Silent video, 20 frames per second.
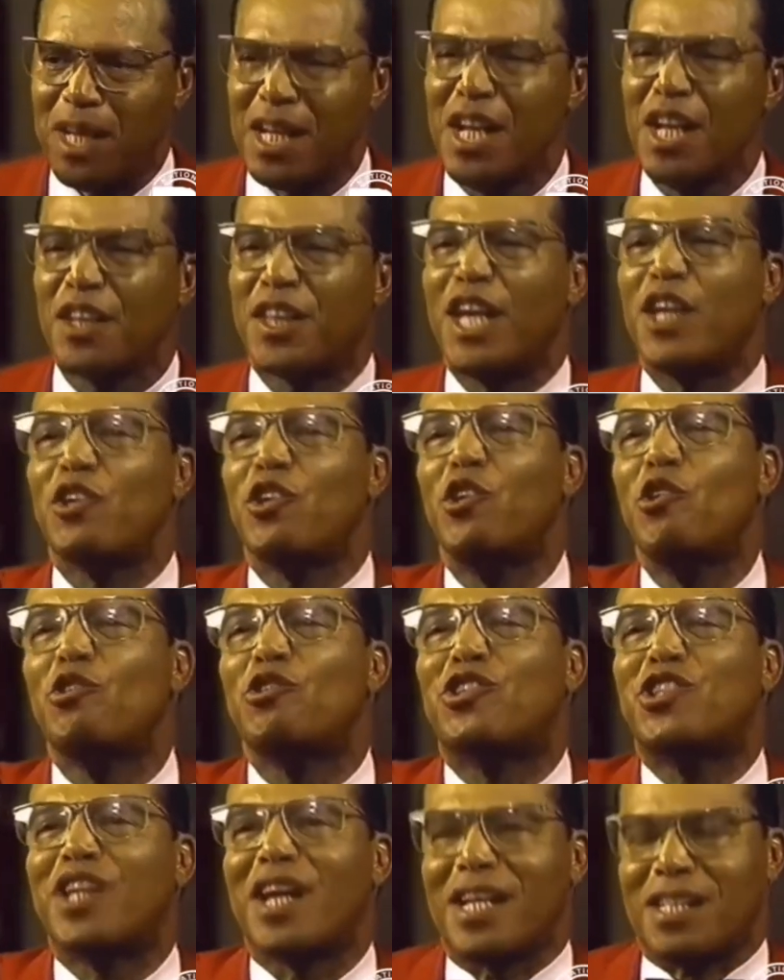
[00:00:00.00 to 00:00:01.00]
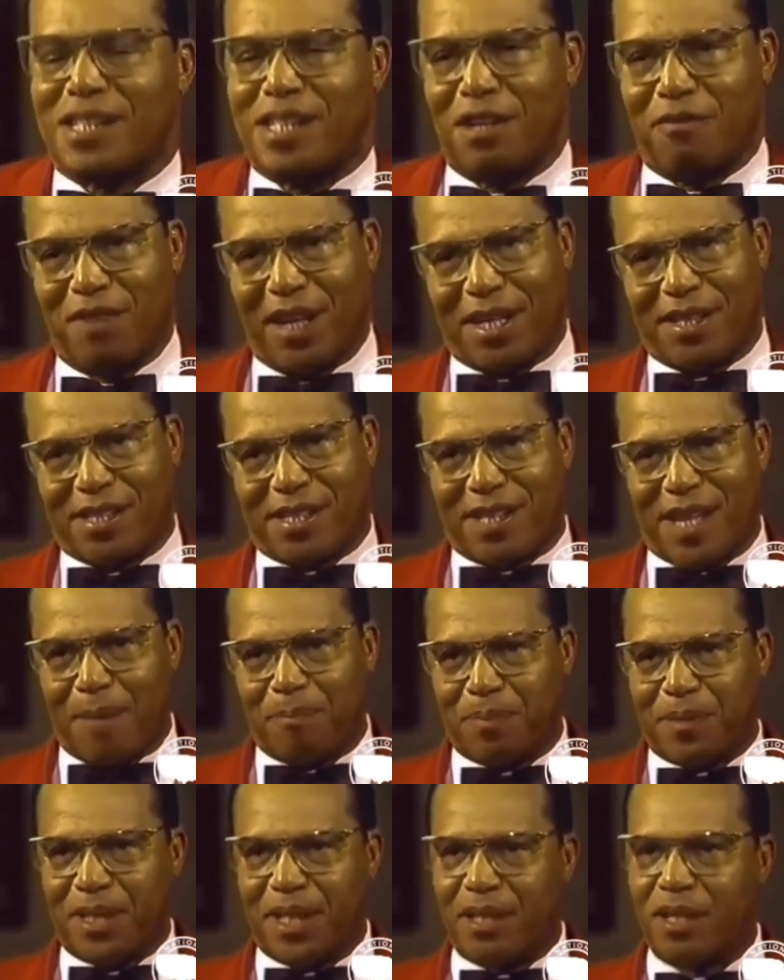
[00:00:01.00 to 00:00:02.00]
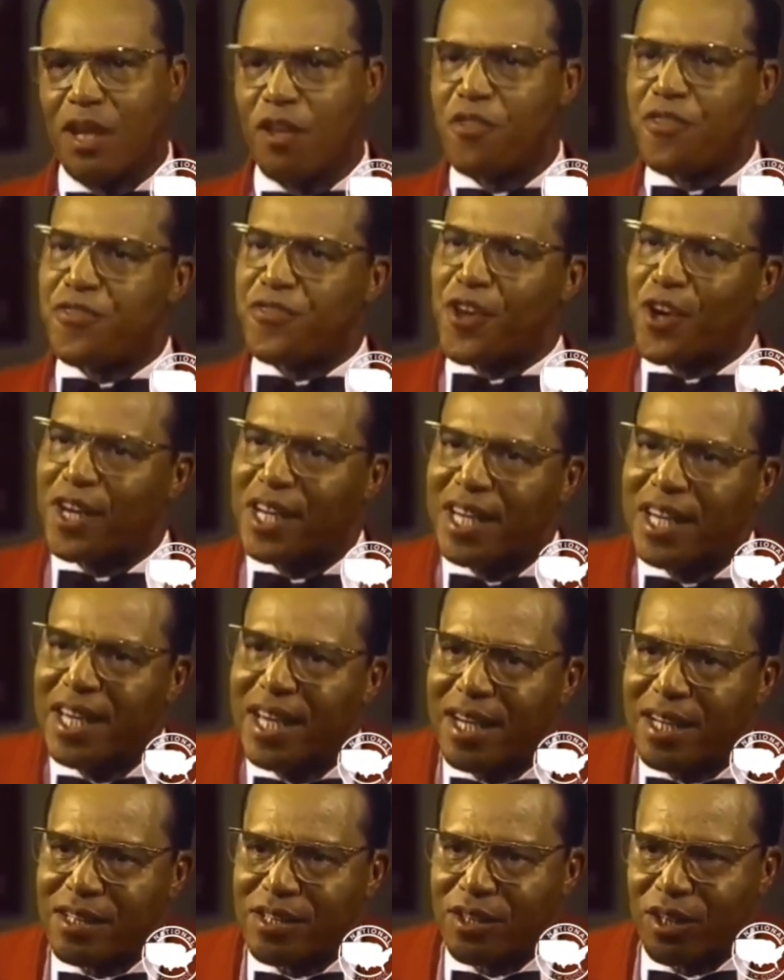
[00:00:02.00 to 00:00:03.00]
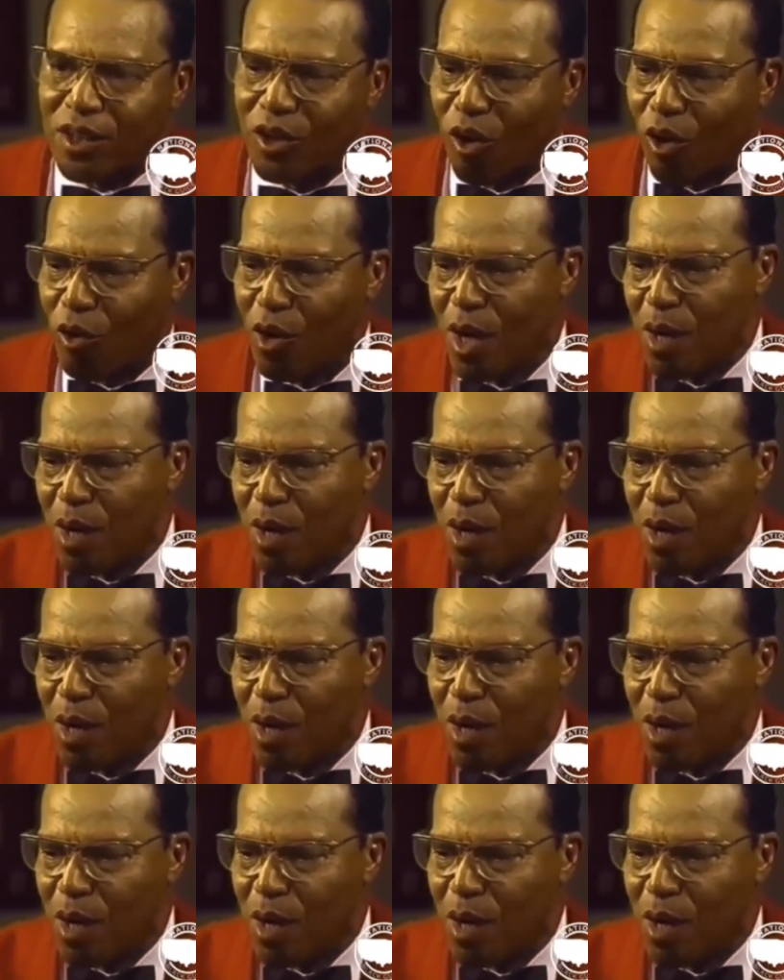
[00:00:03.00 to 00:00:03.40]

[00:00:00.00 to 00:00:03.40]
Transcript: that you just have accepted 30 years ago.